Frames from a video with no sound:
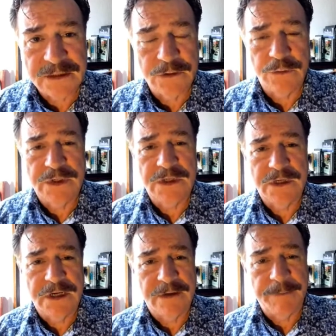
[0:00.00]
Do we
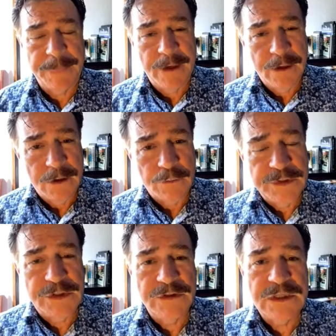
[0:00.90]

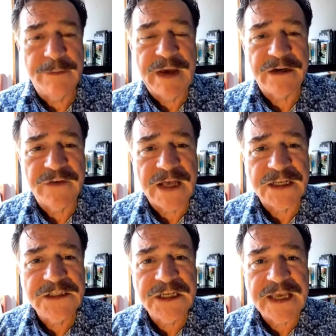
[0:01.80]
reduce the amount of
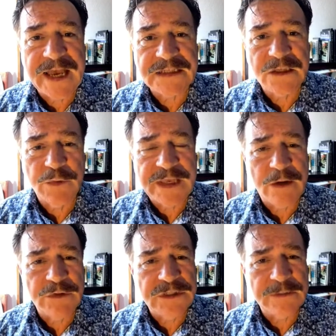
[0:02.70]
LNG gas that we
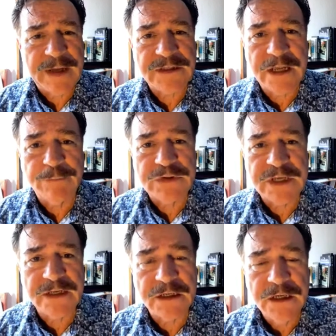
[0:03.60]
get, which is about
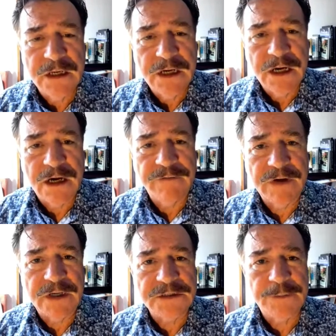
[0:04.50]
10% of
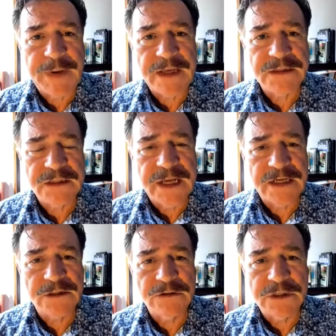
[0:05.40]
Japan's
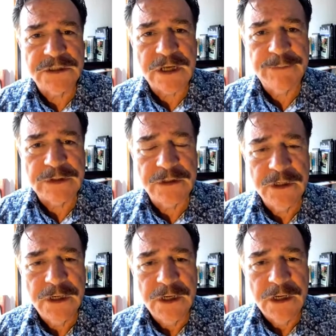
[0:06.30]
national consumption
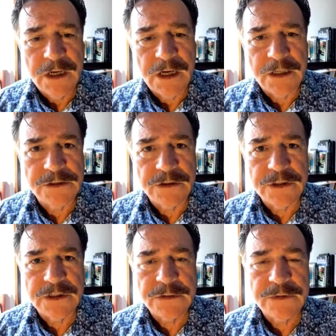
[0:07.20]

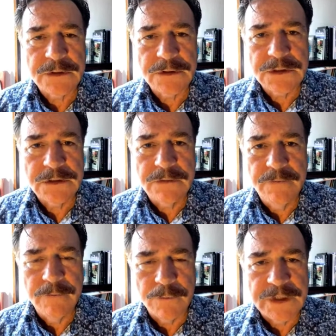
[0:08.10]
during this
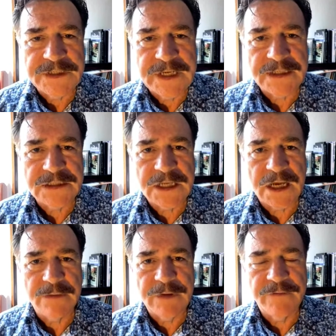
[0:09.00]
really tense
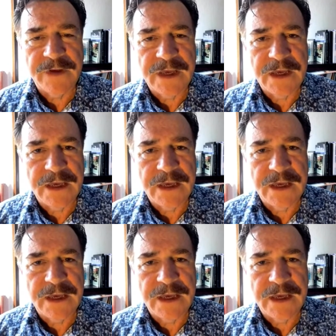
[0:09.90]
time of